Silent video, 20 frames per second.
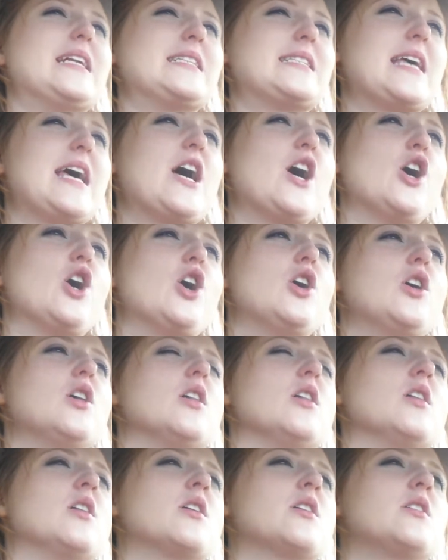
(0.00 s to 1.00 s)

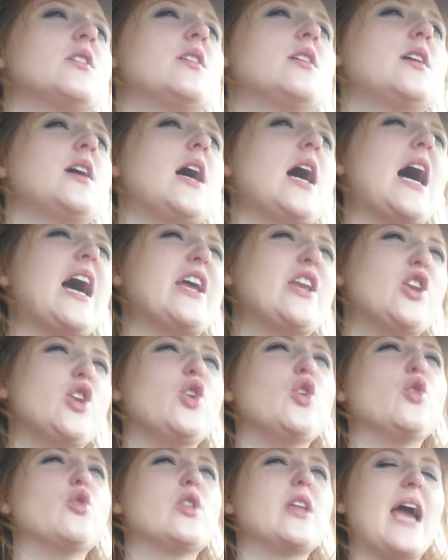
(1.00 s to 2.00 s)
until I
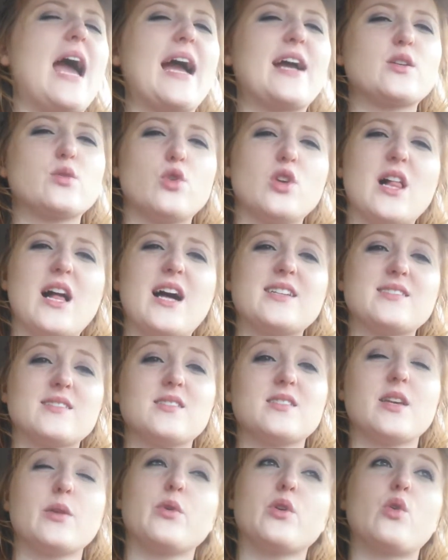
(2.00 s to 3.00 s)
knew the actual
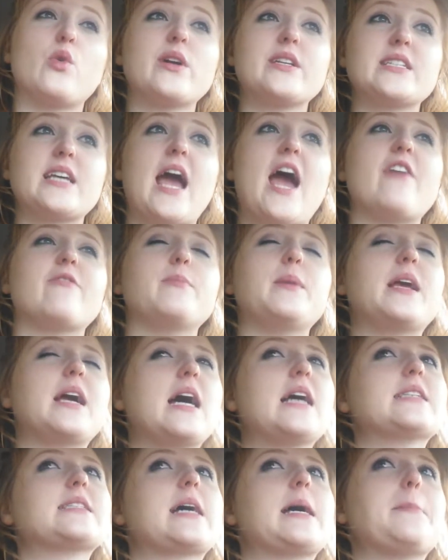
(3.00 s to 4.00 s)
classes they were going to have,
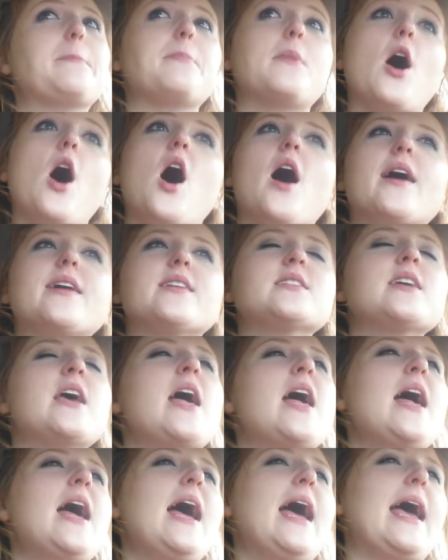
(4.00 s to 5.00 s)
because I'm not
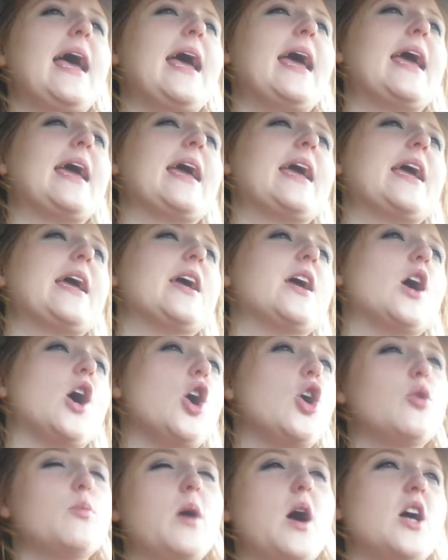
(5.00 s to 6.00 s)
a
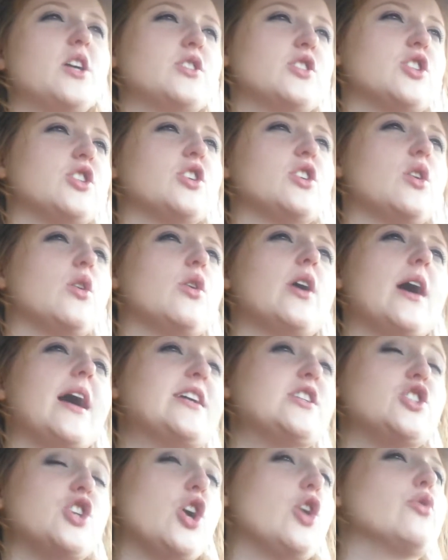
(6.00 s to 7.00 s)
home haunter, or I
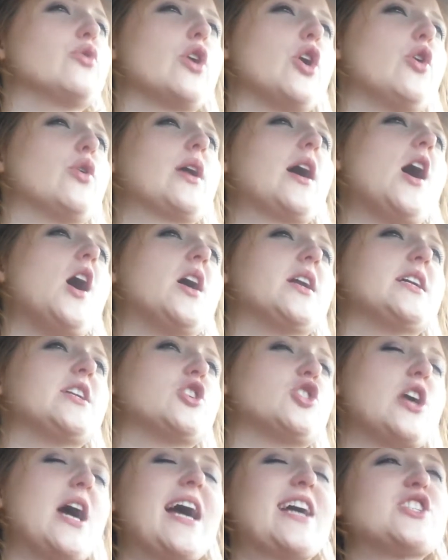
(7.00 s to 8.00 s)
don't own a haunted
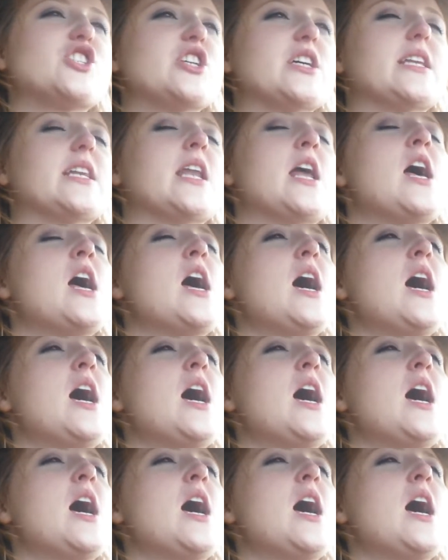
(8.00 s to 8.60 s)
attraction.